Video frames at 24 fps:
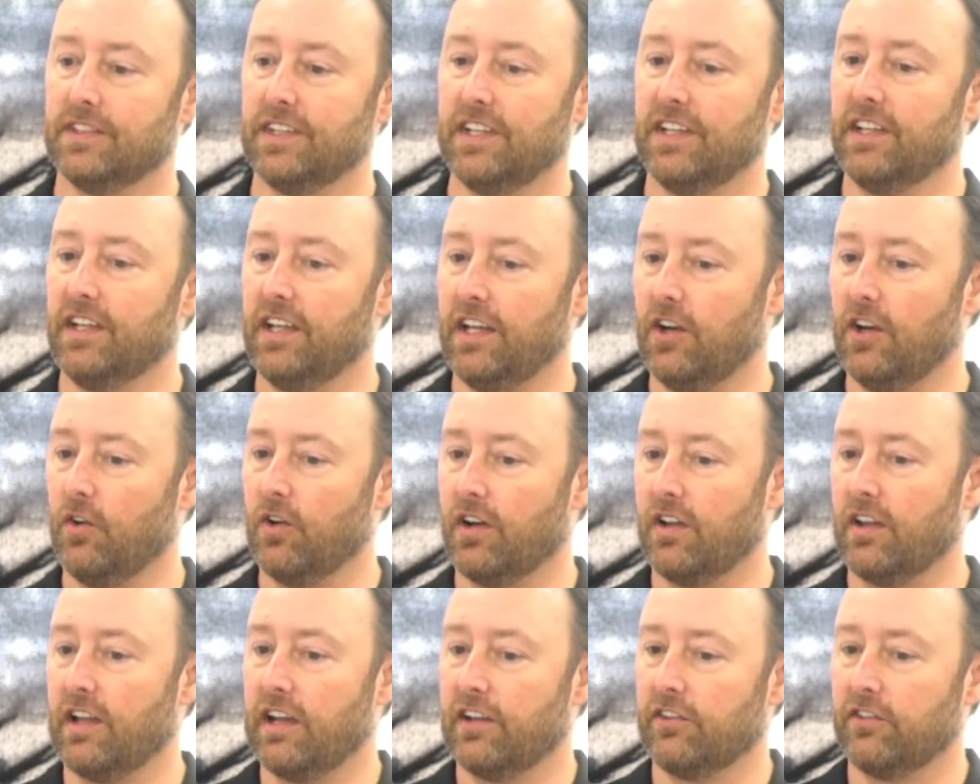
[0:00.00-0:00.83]
You know, at
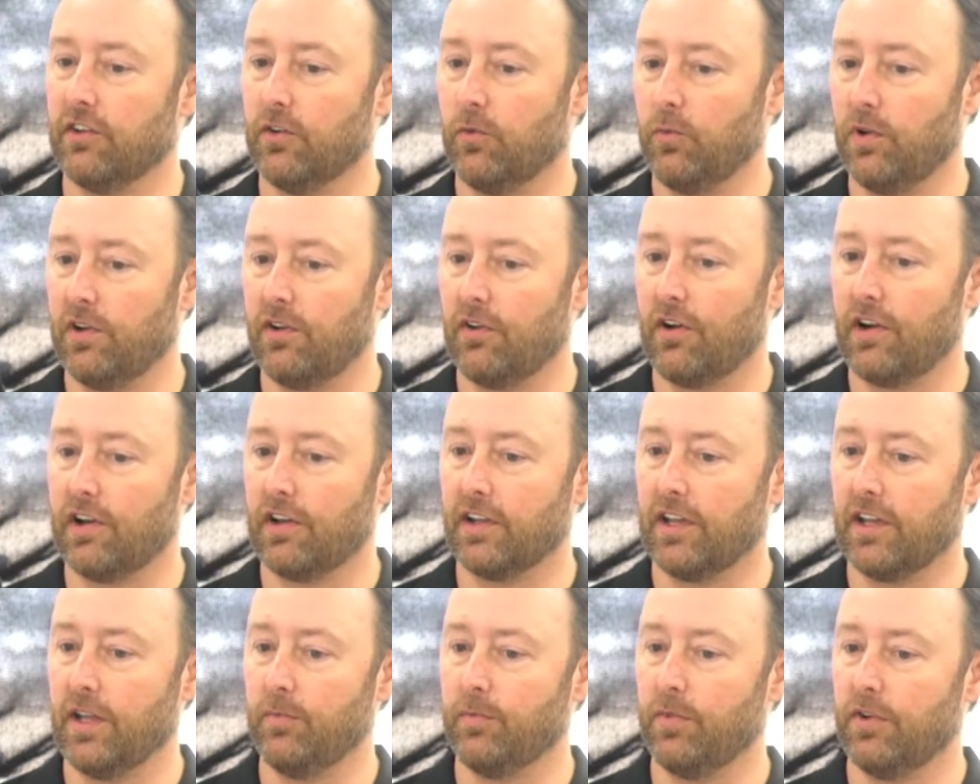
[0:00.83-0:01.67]
Classic, we try to
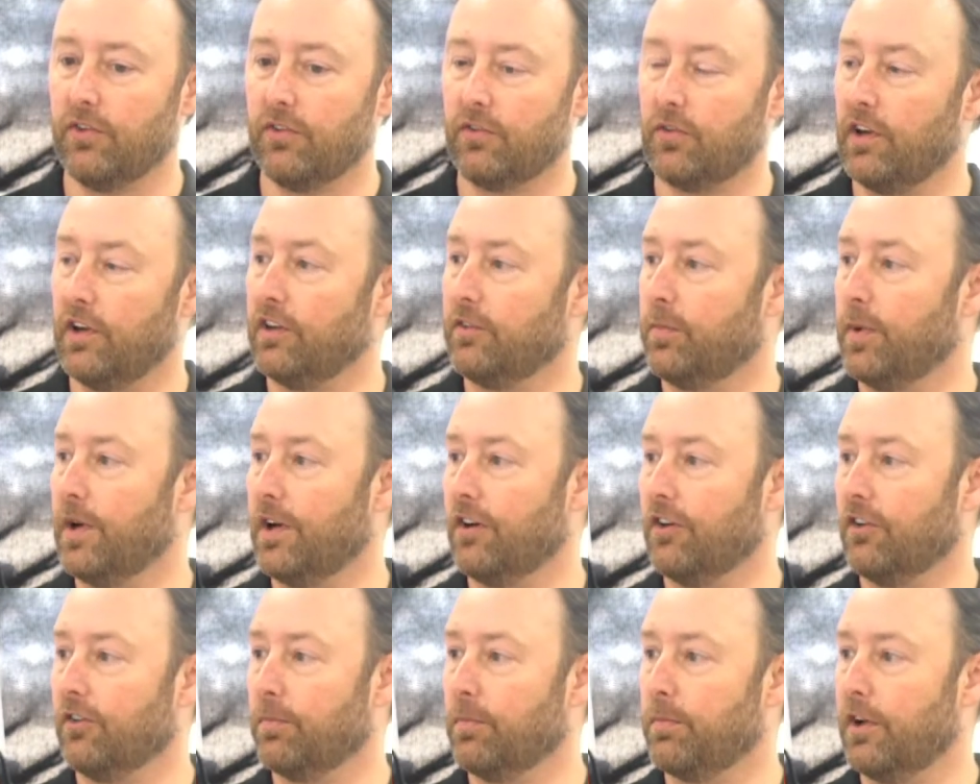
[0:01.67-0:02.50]
keep it as
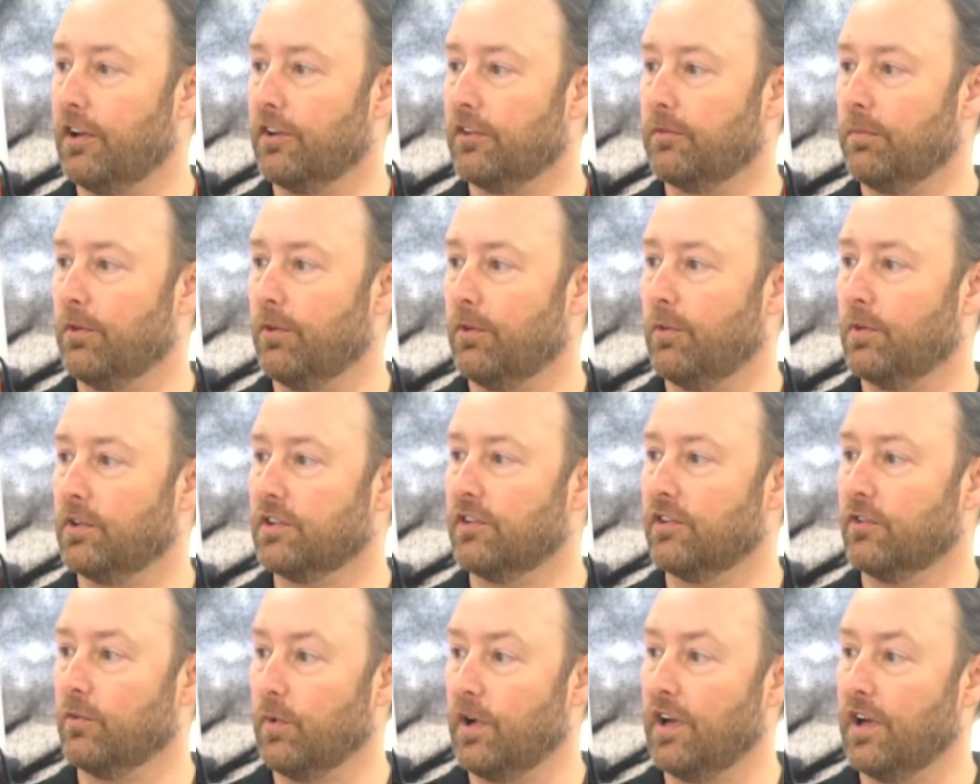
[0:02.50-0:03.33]
transparent as possible, which
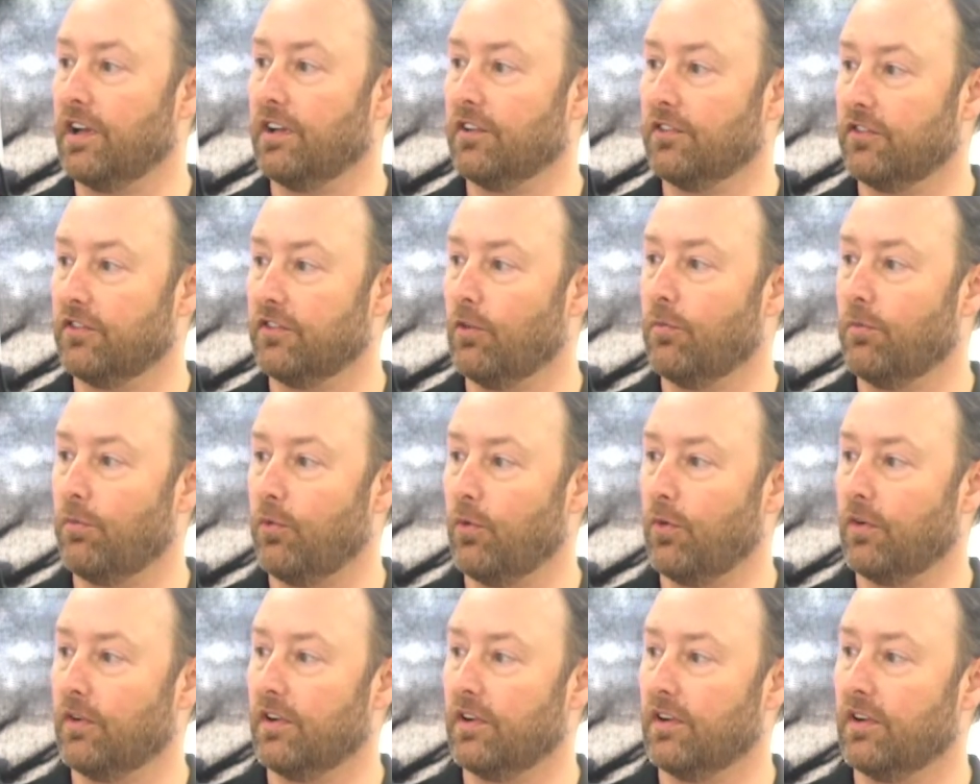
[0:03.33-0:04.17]
is why it's so
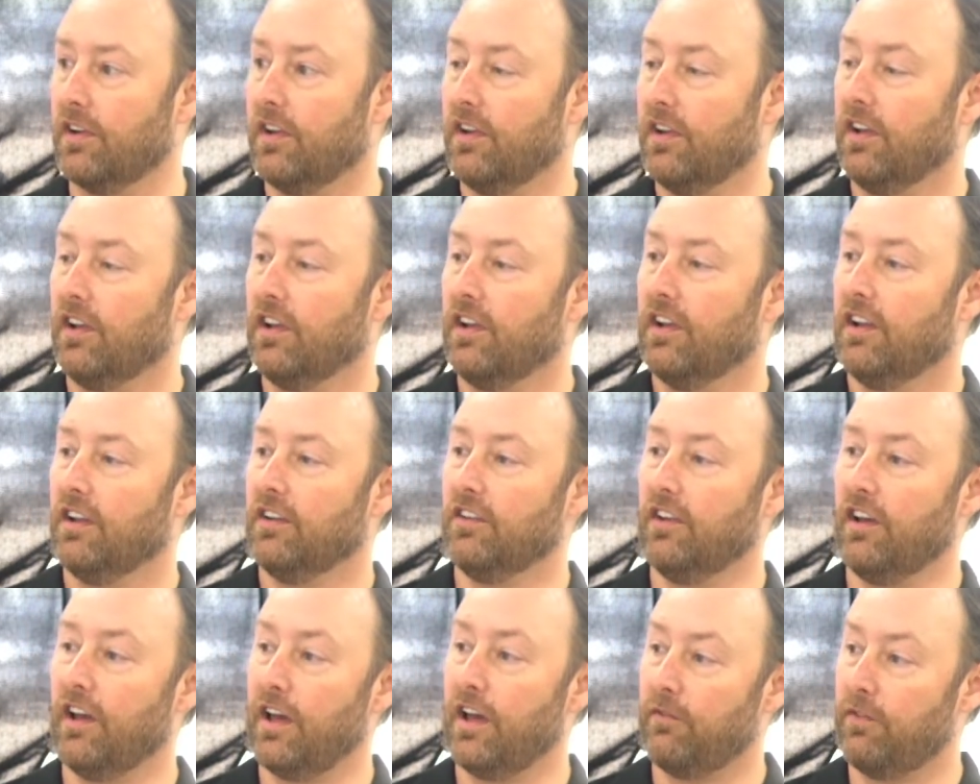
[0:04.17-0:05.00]
important
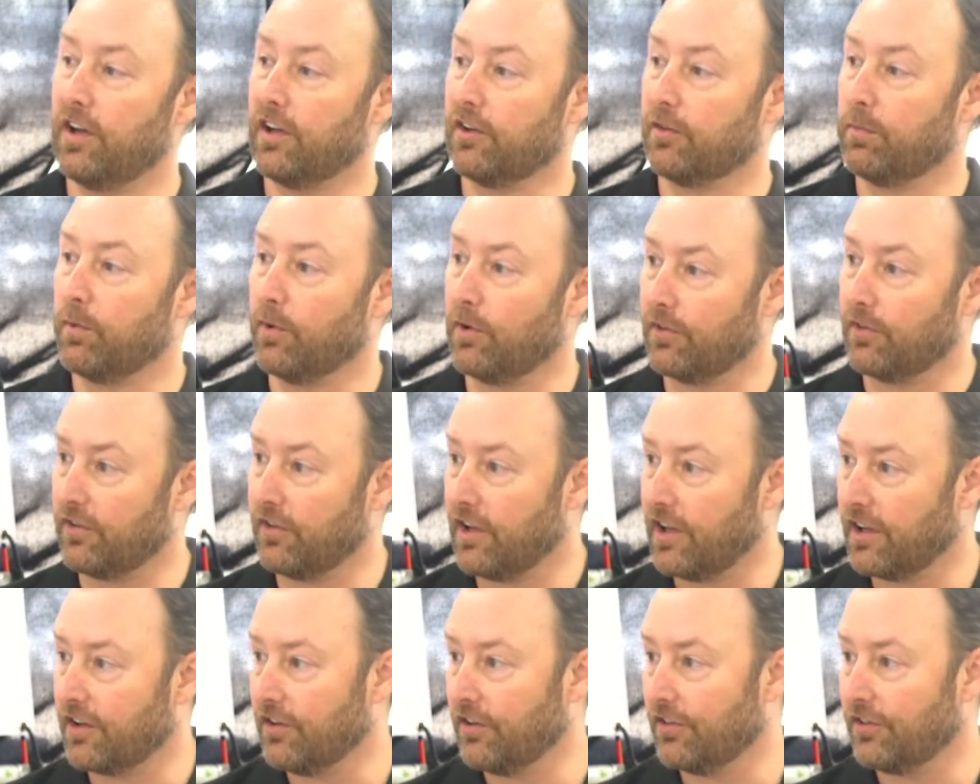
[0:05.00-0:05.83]
to have experts
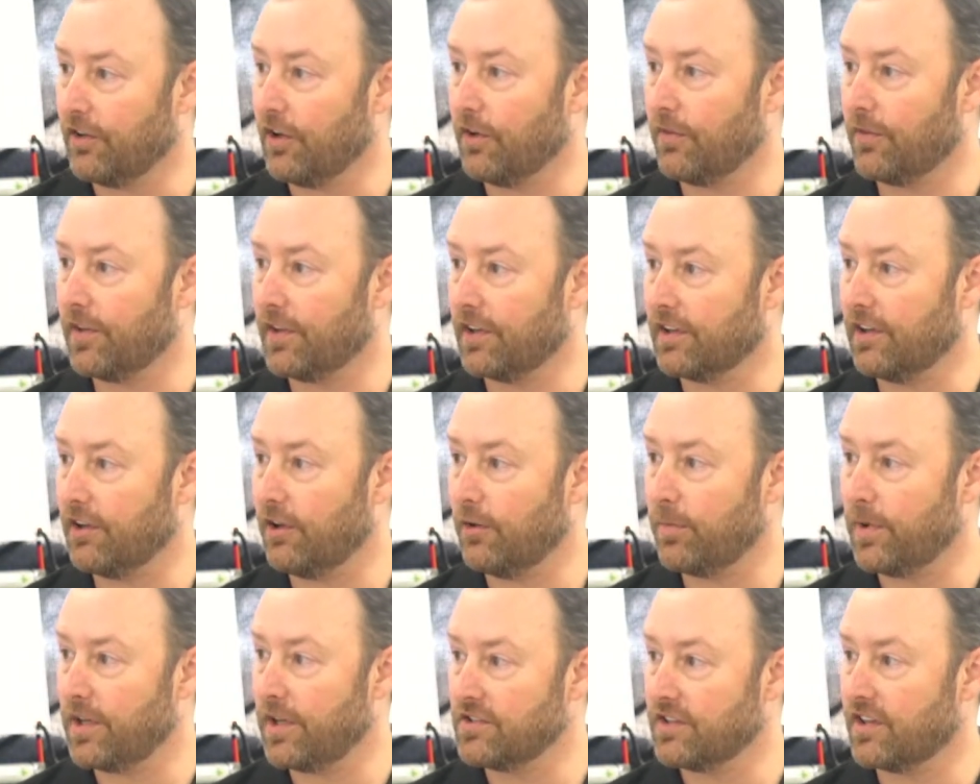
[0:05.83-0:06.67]
like yourself that can
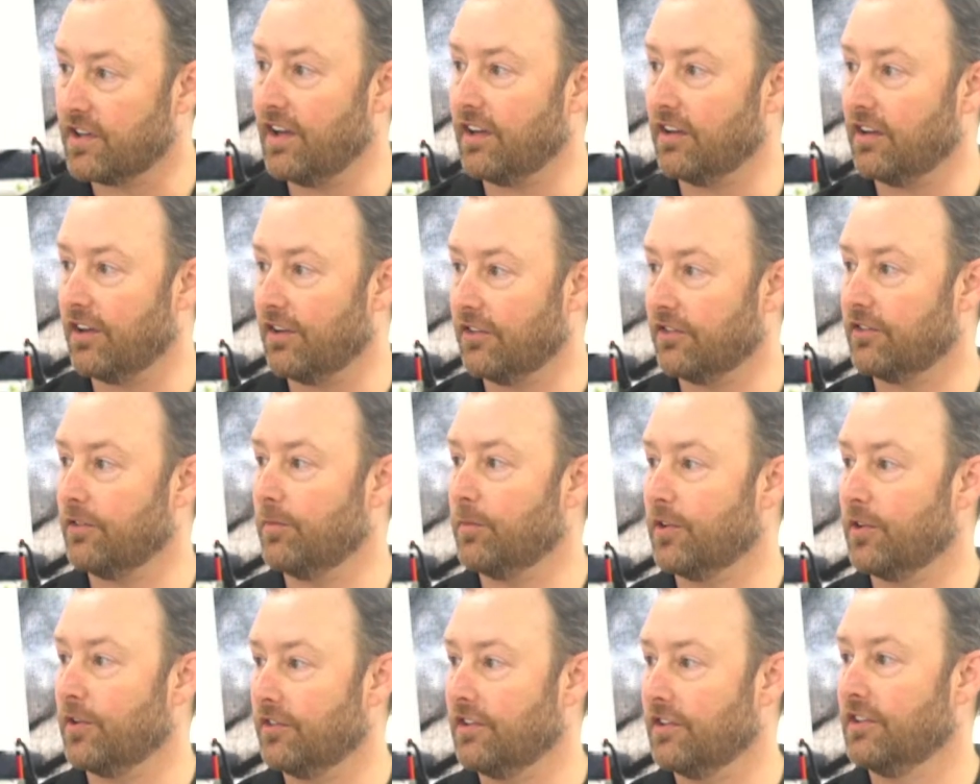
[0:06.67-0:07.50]
help educate
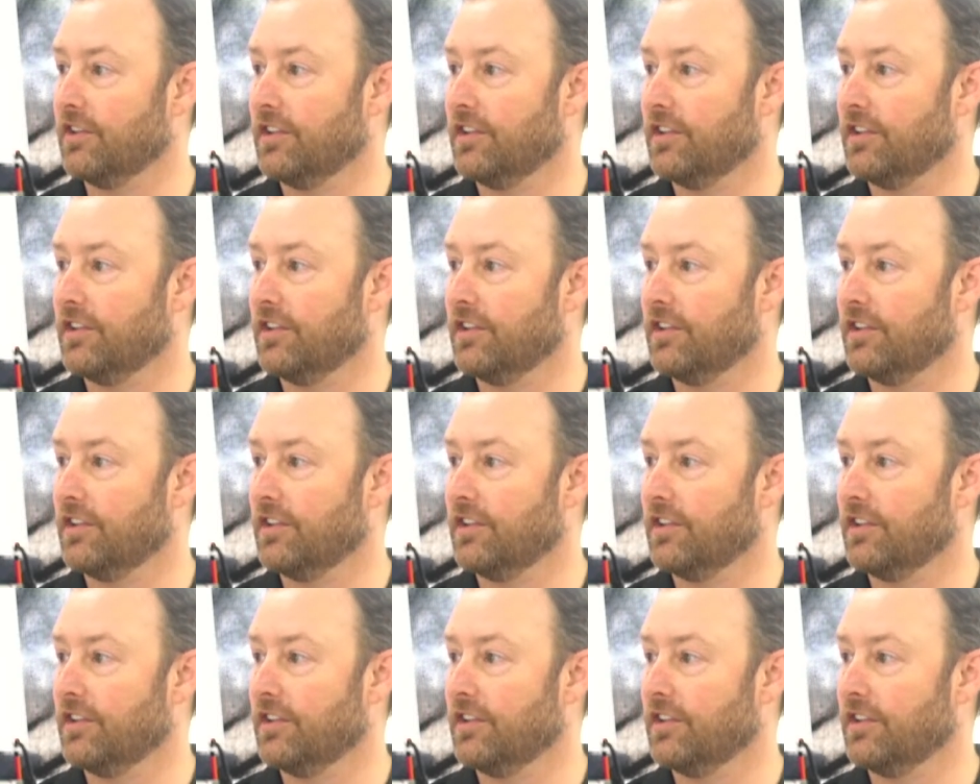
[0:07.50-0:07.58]
customers.